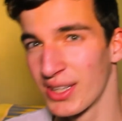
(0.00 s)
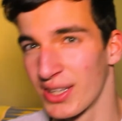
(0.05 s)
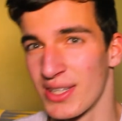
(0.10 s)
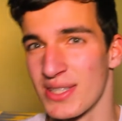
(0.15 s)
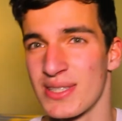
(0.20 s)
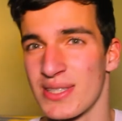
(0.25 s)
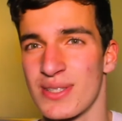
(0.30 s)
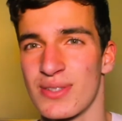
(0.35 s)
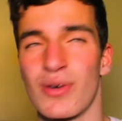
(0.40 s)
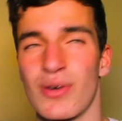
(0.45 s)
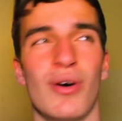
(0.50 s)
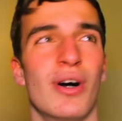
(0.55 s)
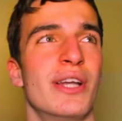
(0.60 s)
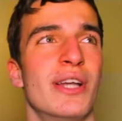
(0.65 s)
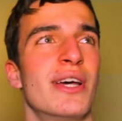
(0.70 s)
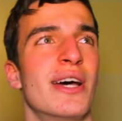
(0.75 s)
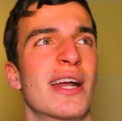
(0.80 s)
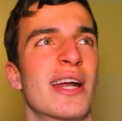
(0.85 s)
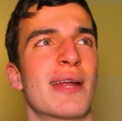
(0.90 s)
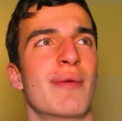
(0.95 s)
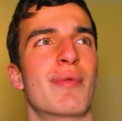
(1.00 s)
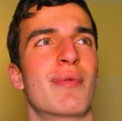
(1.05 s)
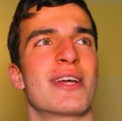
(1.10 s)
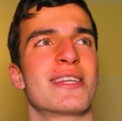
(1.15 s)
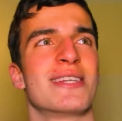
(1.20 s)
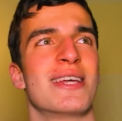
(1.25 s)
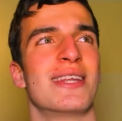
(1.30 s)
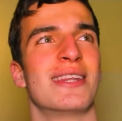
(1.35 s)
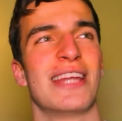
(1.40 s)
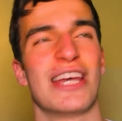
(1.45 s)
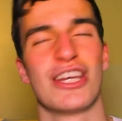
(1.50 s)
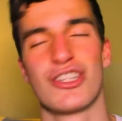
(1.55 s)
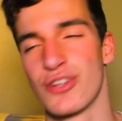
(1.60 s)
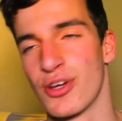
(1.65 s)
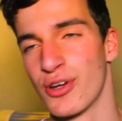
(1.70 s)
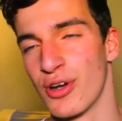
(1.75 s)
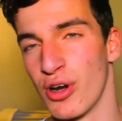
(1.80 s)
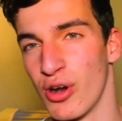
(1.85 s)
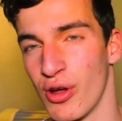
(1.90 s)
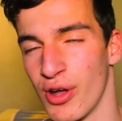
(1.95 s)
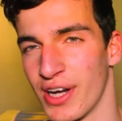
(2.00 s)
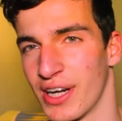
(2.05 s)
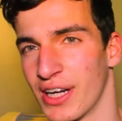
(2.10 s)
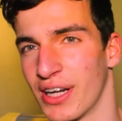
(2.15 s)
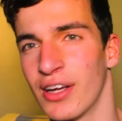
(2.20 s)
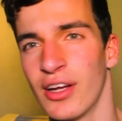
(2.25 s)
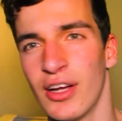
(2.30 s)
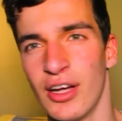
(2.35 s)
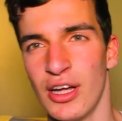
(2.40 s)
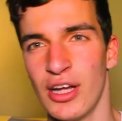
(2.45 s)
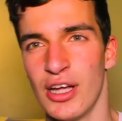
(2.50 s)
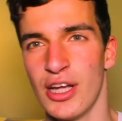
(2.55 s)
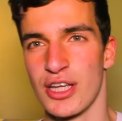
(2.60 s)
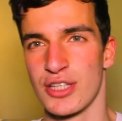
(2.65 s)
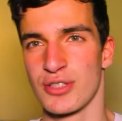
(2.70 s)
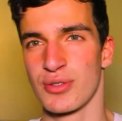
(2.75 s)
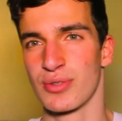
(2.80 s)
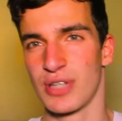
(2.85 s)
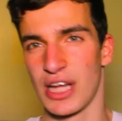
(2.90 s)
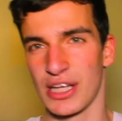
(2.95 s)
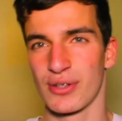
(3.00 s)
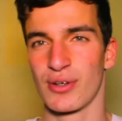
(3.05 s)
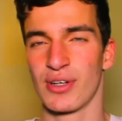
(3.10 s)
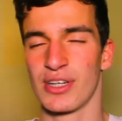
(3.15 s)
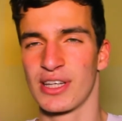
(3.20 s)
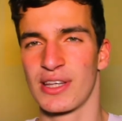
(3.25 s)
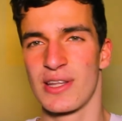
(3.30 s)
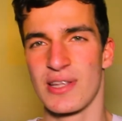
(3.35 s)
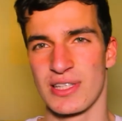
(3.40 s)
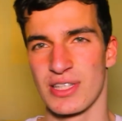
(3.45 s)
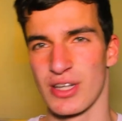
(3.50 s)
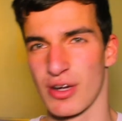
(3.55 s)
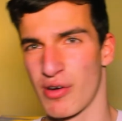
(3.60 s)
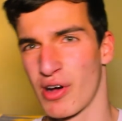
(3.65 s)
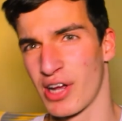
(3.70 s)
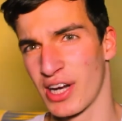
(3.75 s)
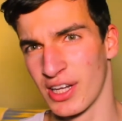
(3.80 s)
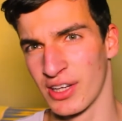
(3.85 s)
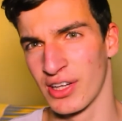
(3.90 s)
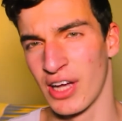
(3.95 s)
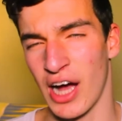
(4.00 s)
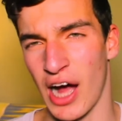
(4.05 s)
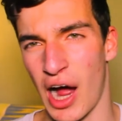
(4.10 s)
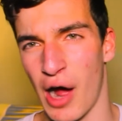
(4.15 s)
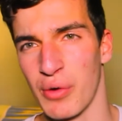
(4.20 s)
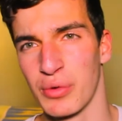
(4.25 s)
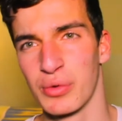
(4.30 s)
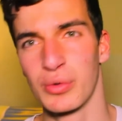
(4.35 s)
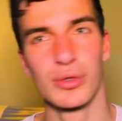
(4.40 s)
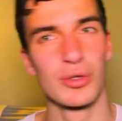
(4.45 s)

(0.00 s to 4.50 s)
this is called representation learning. So not only discovered how to